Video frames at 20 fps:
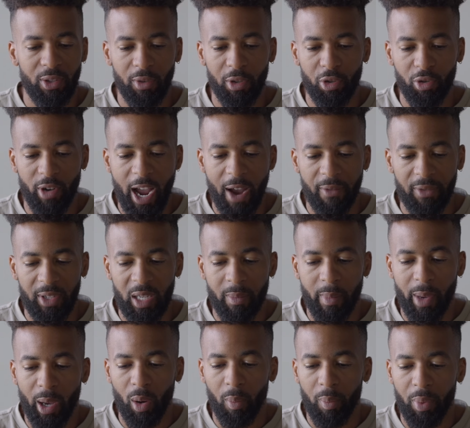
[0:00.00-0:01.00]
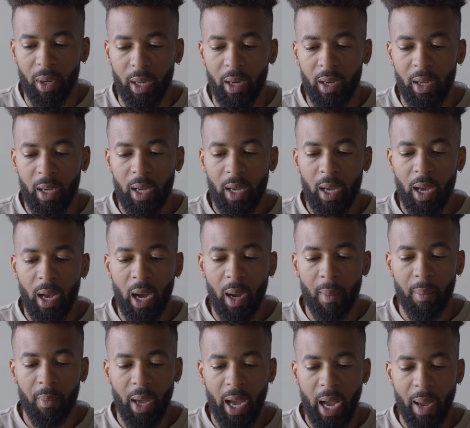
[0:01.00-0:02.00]
the draft email. But
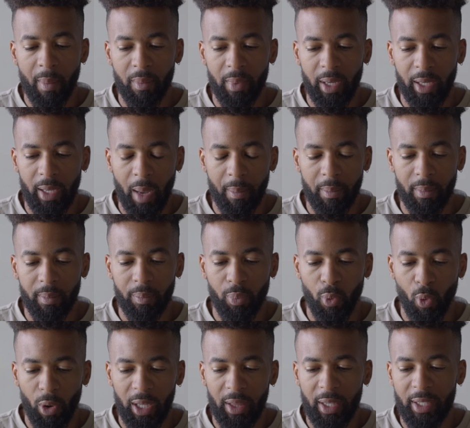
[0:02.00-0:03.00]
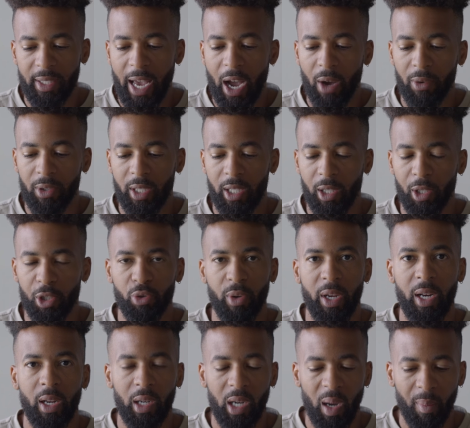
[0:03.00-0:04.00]
I'm pointing this out to
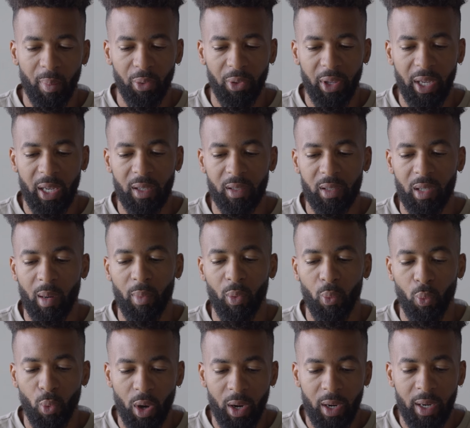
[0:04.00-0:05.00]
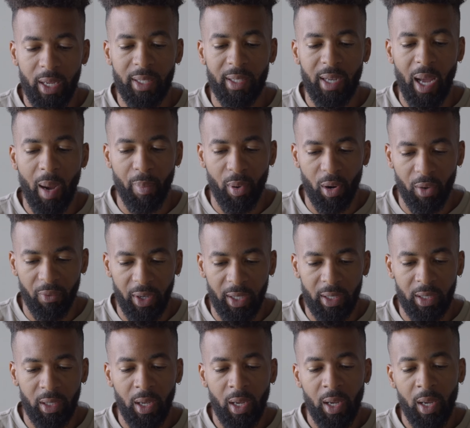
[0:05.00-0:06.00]
illustrate a couple things. Number one, it's not
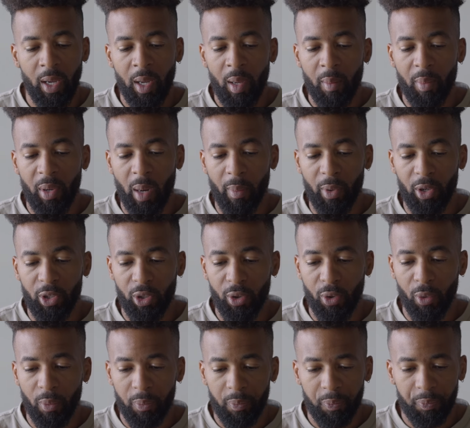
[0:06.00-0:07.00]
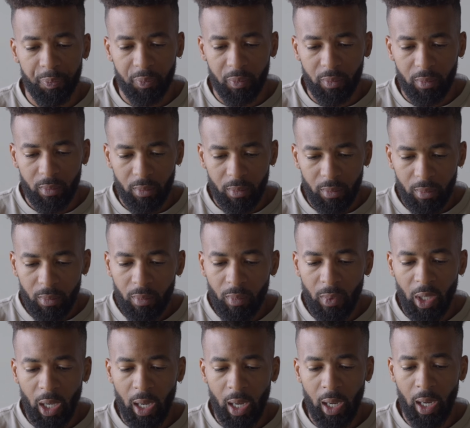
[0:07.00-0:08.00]
perfect. But number two,
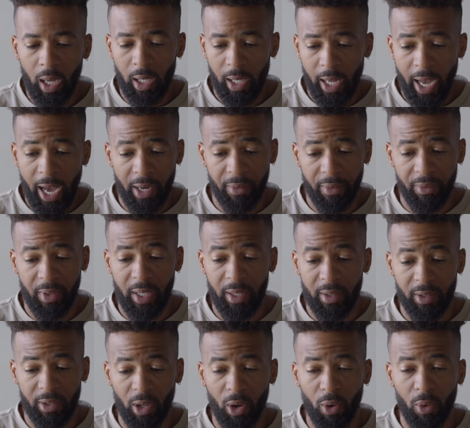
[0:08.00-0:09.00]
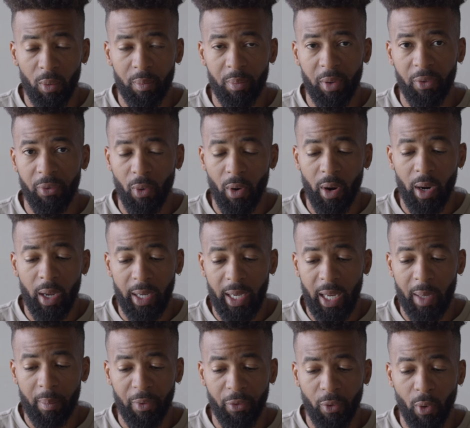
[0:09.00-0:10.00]
a lot of these. So before
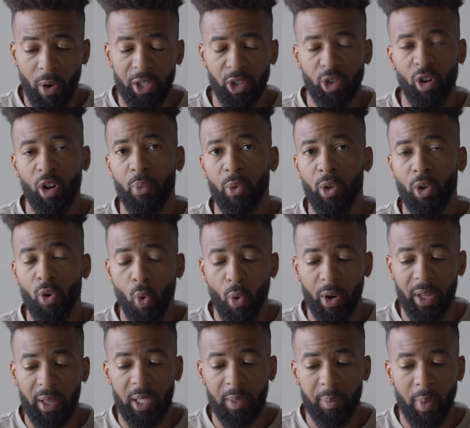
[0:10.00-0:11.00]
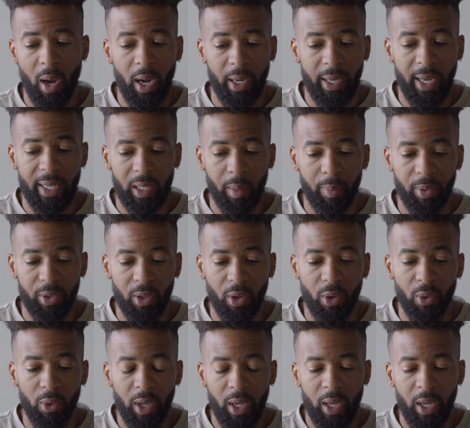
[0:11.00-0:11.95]
I started recording this podcast episode,